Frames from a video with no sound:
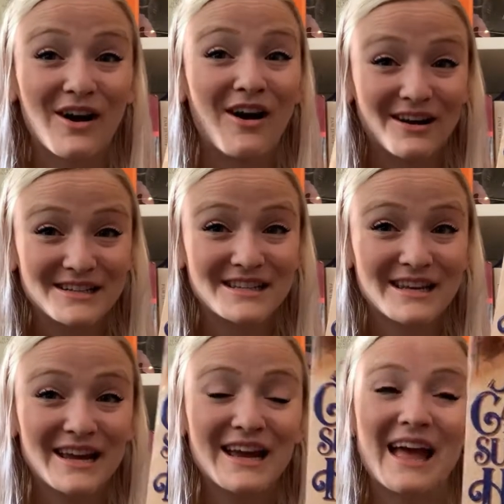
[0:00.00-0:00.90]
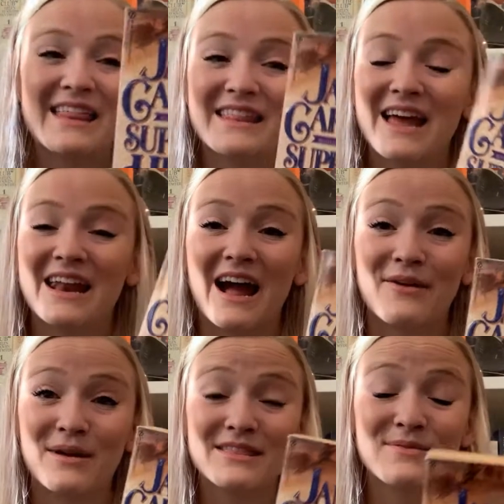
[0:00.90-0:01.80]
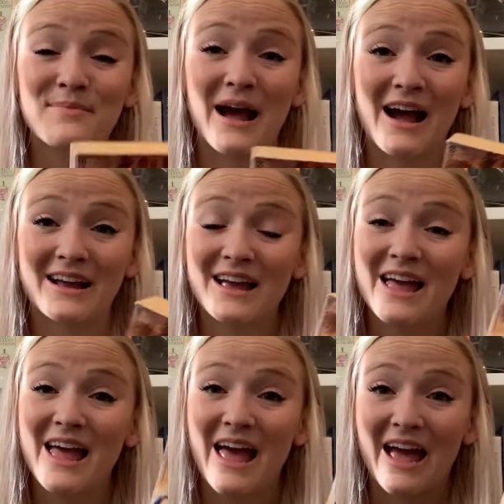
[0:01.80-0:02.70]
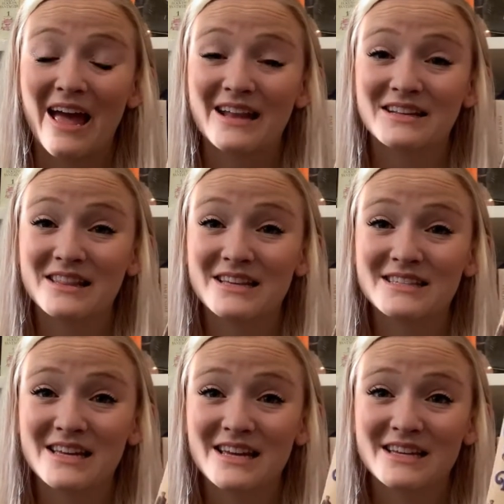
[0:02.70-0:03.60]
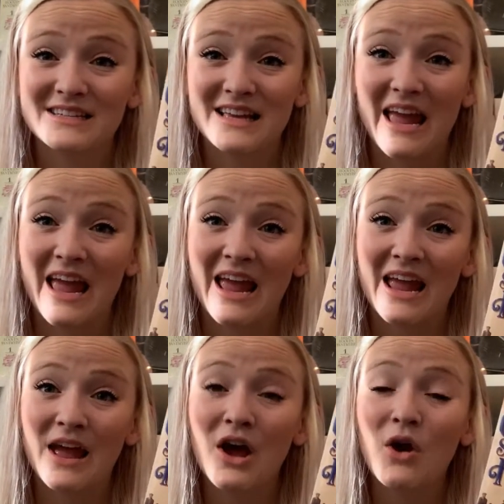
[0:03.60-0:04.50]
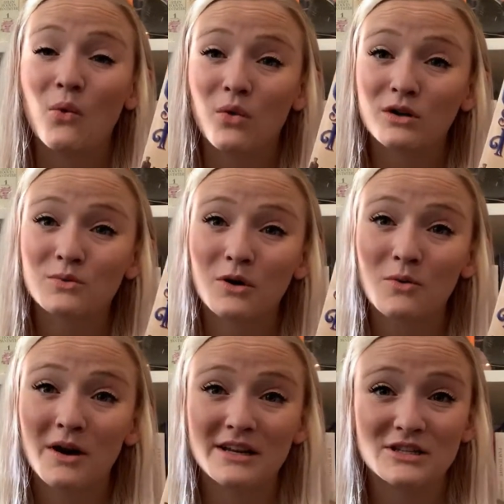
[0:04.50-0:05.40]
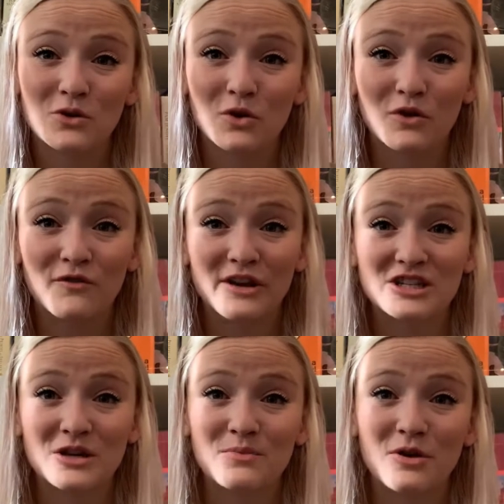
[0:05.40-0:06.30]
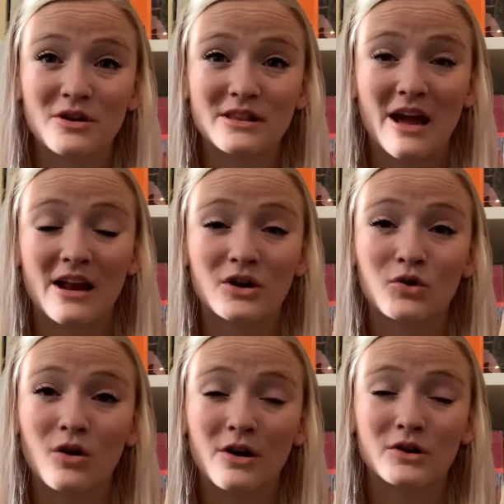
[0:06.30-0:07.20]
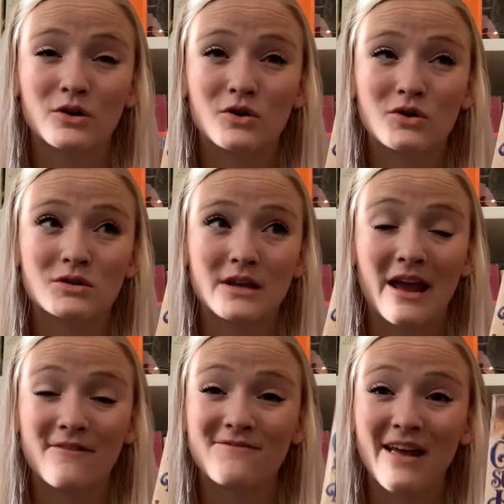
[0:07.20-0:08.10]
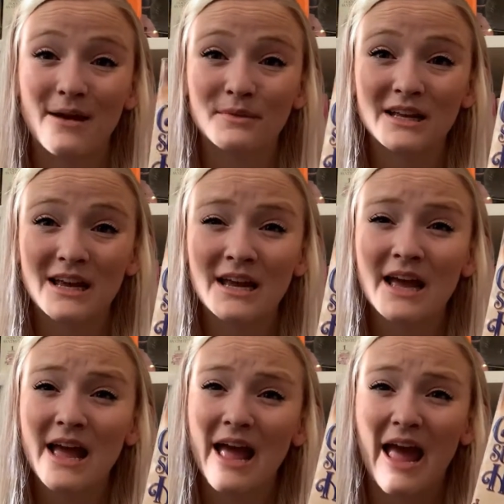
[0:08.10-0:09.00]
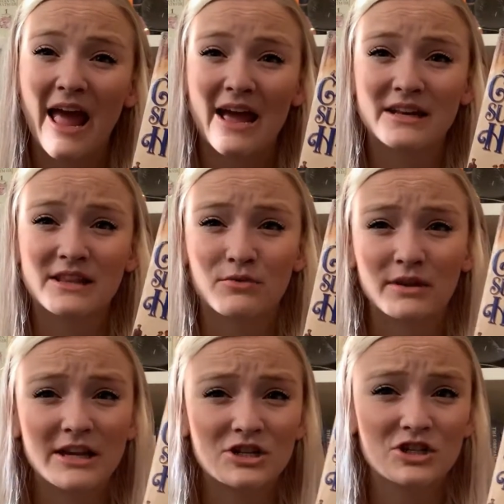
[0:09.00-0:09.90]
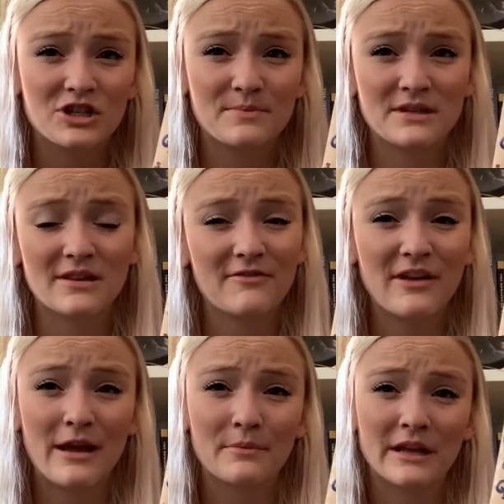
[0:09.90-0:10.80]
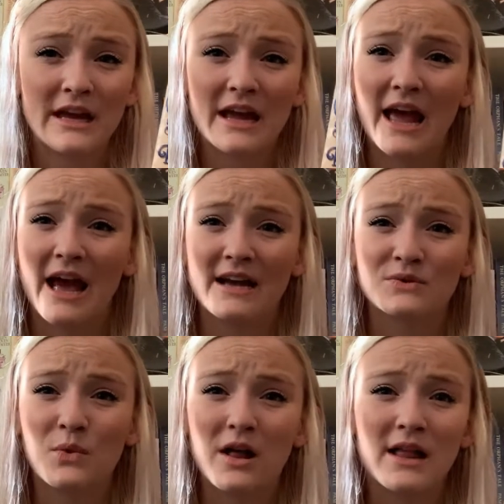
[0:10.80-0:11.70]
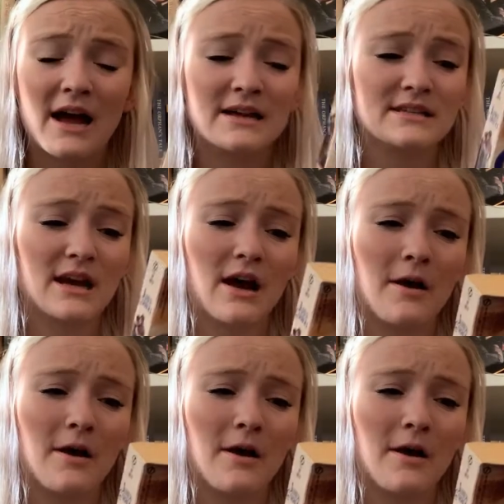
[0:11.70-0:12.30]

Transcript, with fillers: honestly, and then I read the back, and this is a World War I historical fiction book that chronicles a family and the relationships in the family, as well as